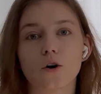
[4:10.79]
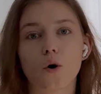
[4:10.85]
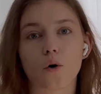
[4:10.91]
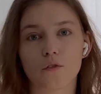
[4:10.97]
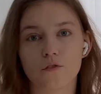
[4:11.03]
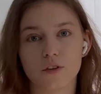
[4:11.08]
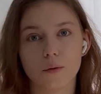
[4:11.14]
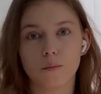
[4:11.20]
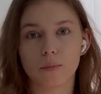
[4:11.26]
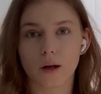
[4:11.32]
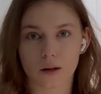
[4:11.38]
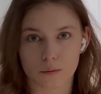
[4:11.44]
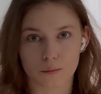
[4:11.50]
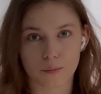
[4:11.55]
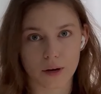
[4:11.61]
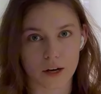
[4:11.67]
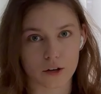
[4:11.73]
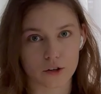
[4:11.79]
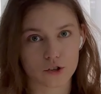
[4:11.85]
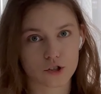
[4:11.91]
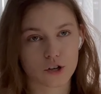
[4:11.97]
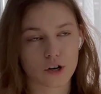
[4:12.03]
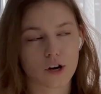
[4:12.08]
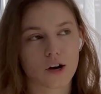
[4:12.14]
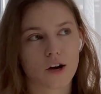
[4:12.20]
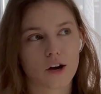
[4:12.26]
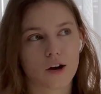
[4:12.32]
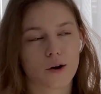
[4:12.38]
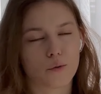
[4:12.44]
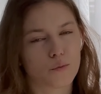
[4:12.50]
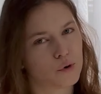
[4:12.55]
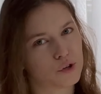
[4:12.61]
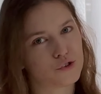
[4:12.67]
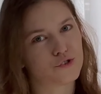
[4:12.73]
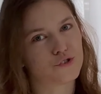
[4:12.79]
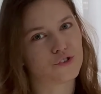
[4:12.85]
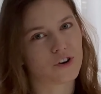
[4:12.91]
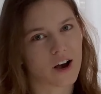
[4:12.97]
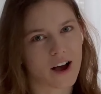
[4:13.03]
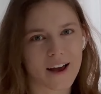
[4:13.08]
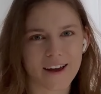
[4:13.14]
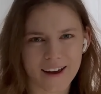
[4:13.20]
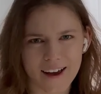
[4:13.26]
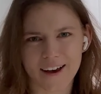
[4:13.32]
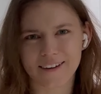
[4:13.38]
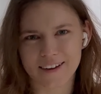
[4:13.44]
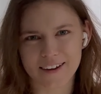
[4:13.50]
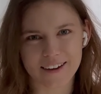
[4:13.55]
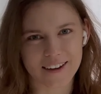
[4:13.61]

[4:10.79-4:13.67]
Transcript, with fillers: of the blank page which I had I